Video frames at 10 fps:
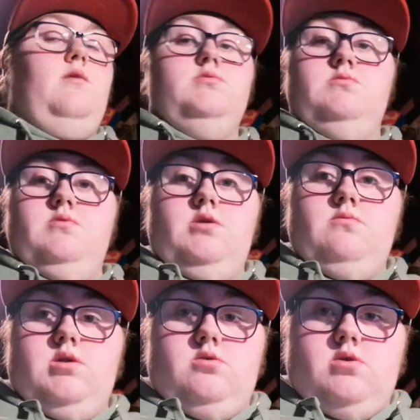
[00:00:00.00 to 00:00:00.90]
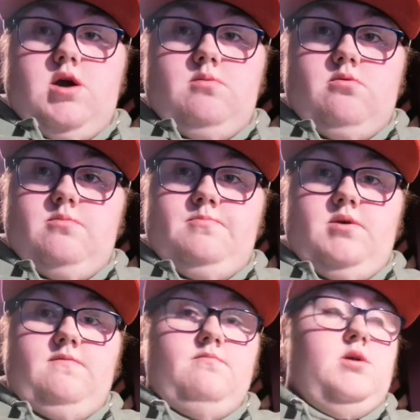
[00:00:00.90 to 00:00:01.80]
It was a really, really good game of
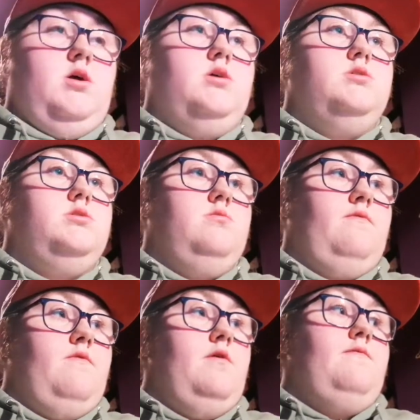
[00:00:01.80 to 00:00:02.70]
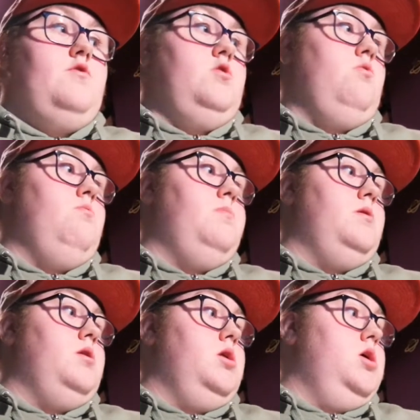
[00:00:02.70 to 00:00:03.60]
rugby, if I'm being honest. It was very, very
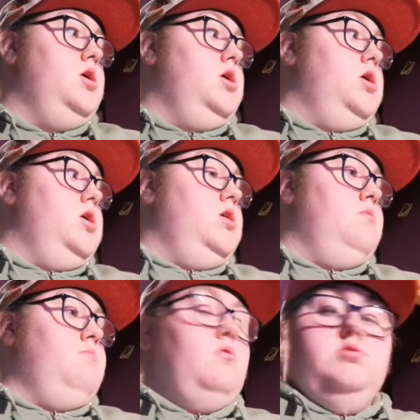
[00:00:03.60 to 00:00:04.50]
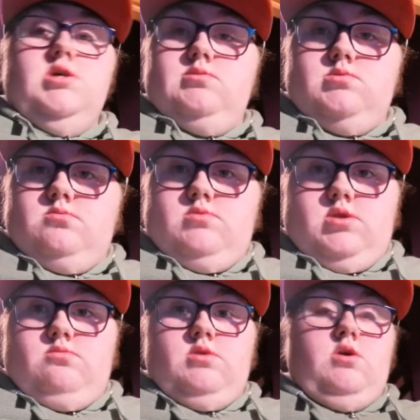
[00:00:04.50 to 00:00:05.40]
open. Both teams were
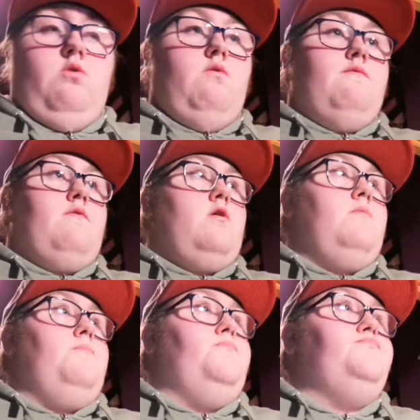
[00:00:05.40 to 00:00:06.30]
really, really going for it.